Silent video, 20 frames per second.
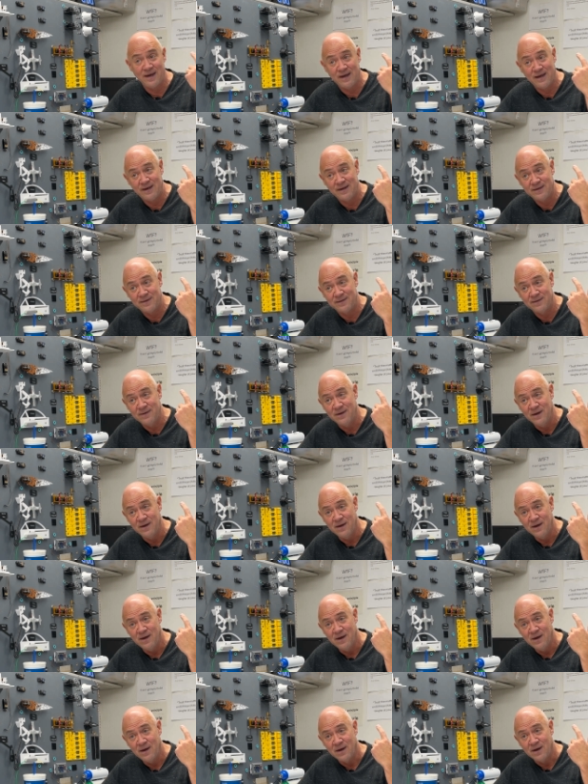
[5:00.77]
a
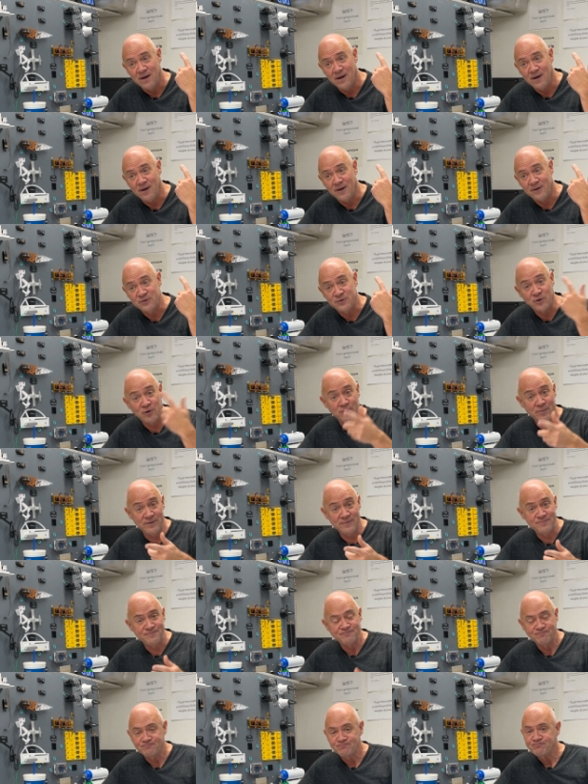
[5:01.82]
uh,
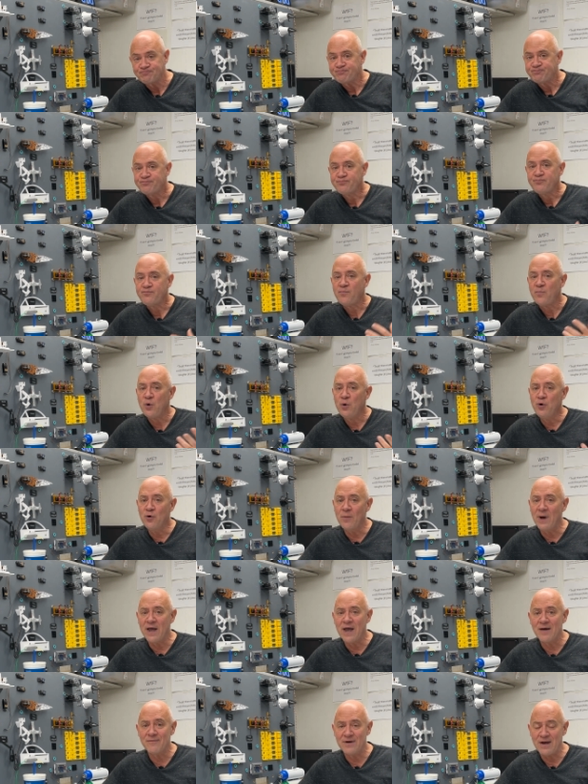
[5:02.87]
turbine, you
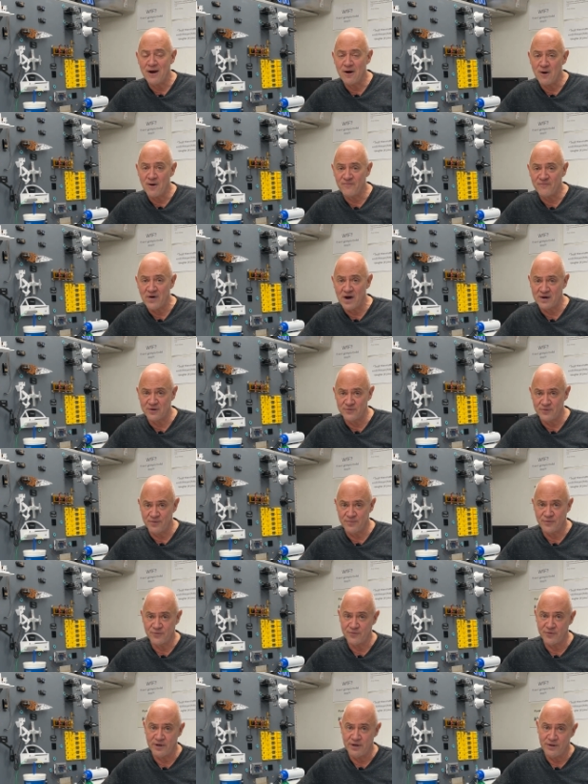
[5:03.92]
might have an air factor of
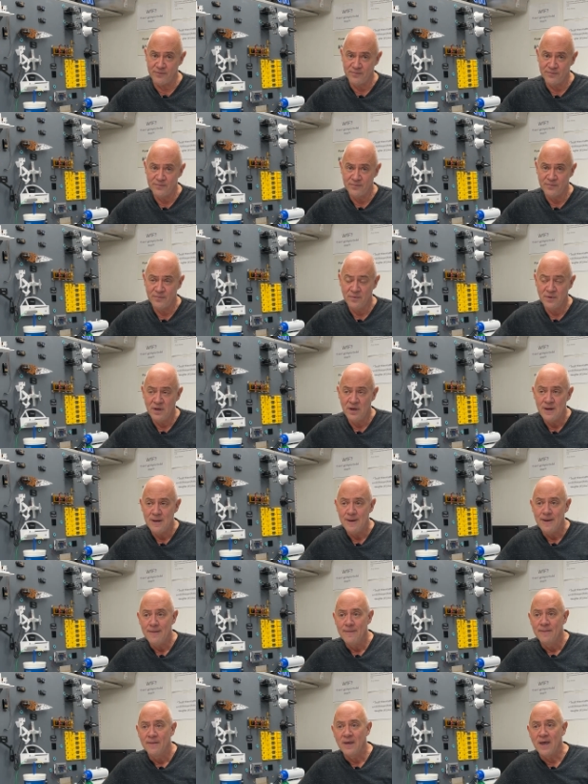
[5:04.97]
three.
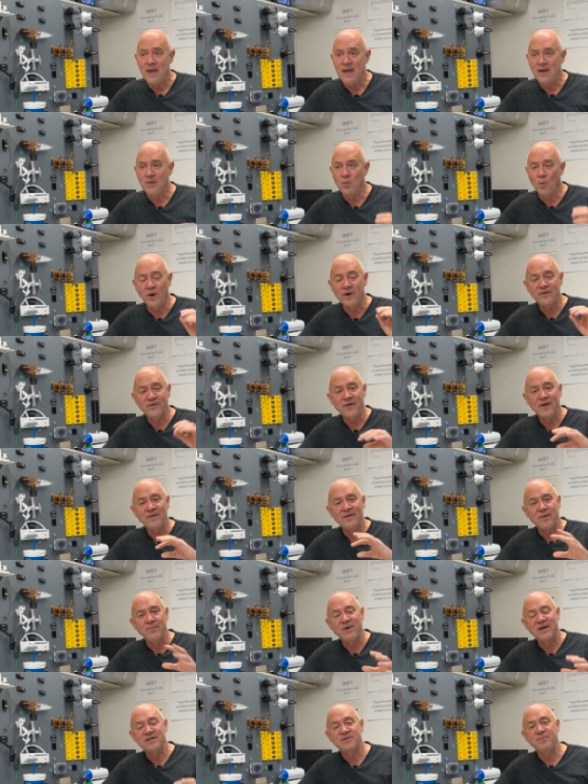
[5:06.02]
And one thing
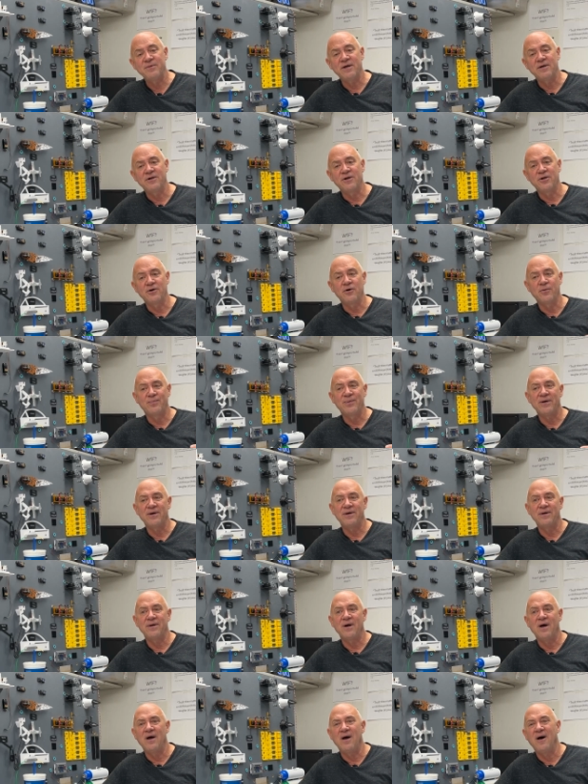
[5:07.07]
that makes me a little
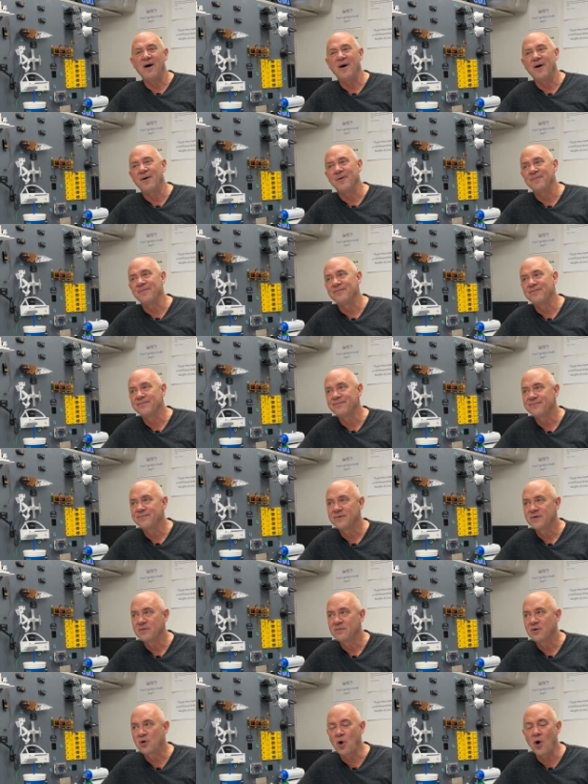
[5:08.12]
bit uh,
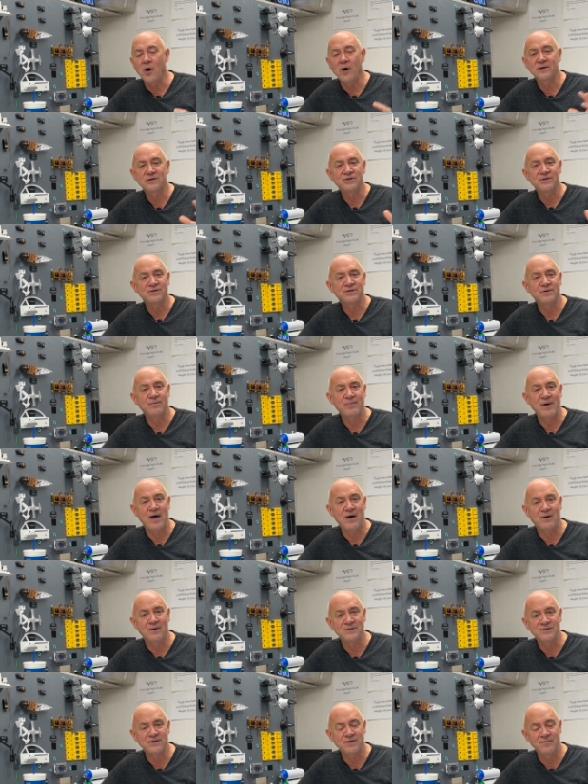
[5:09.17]
cautious
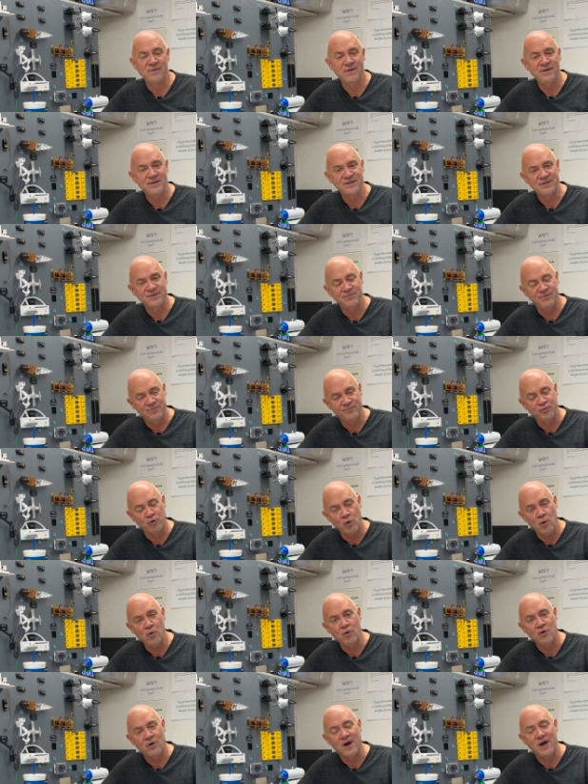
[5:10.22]
about some of this
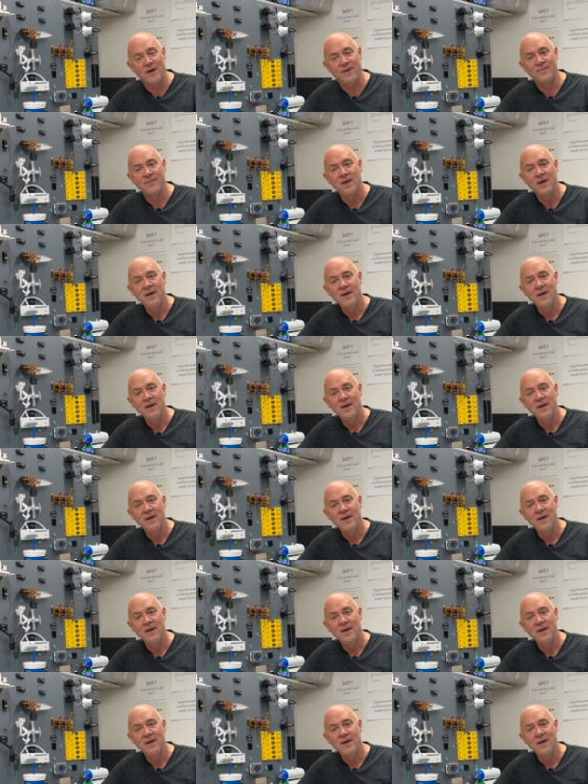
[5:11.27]
program